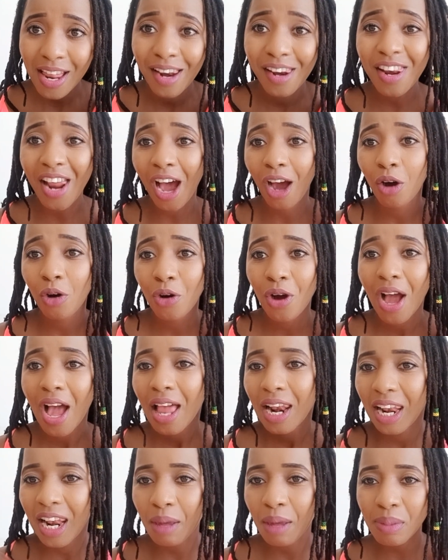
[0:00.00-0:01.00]
Now,
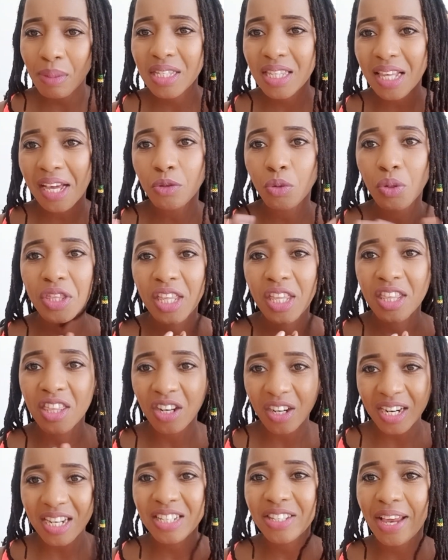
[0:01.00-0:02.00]
let me start with the
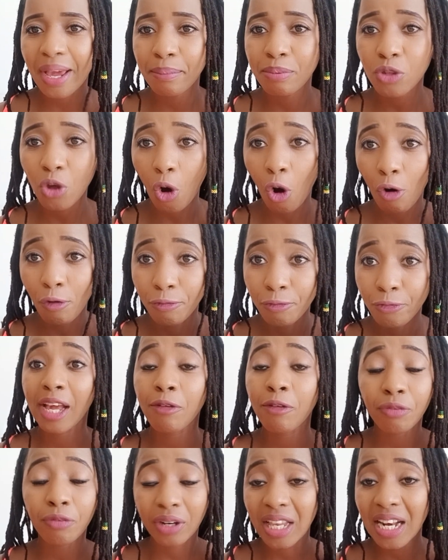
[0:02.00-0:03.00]
3 types
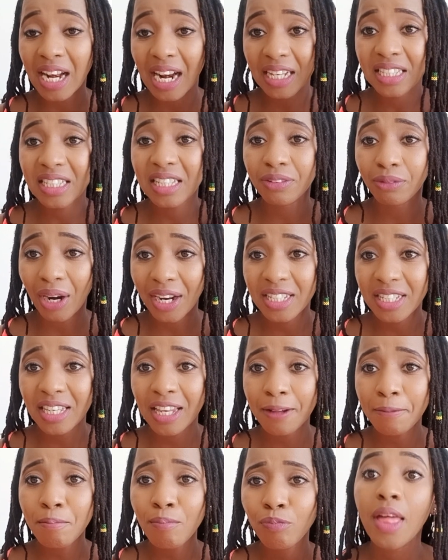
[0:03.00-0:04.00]
of freelance
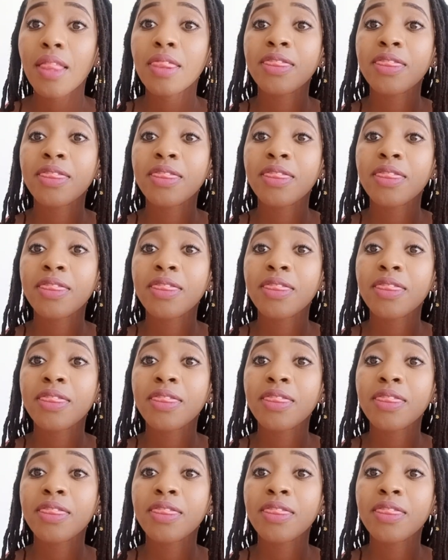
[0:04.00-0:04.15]
writing.